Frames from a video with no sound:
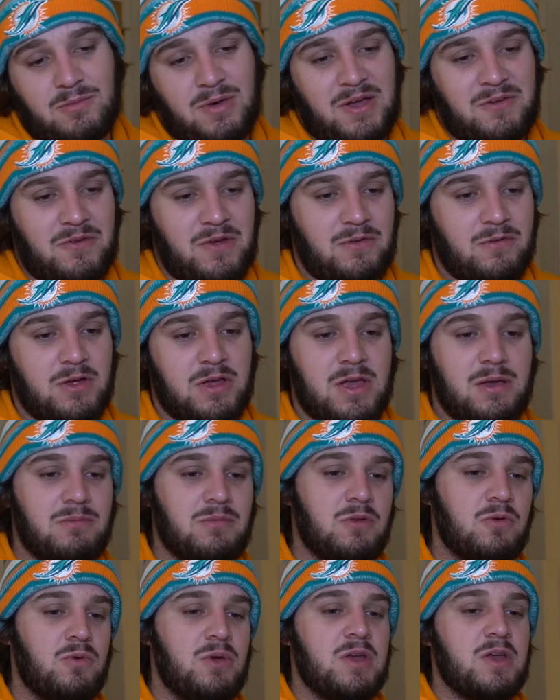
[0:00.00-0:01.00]
my favorite game
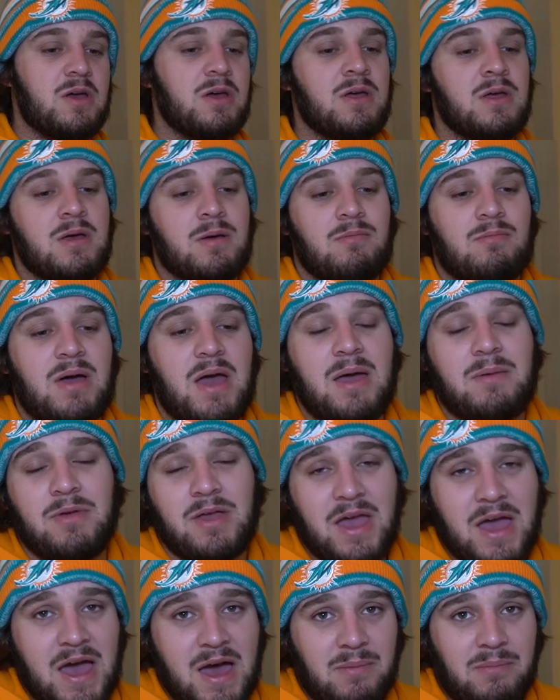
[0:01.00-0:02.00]
of the week,
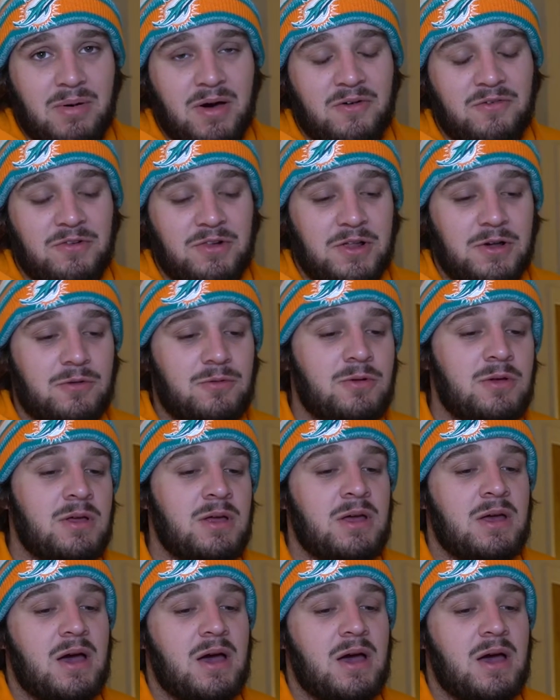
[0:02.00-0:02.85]
Miami at Buffalo.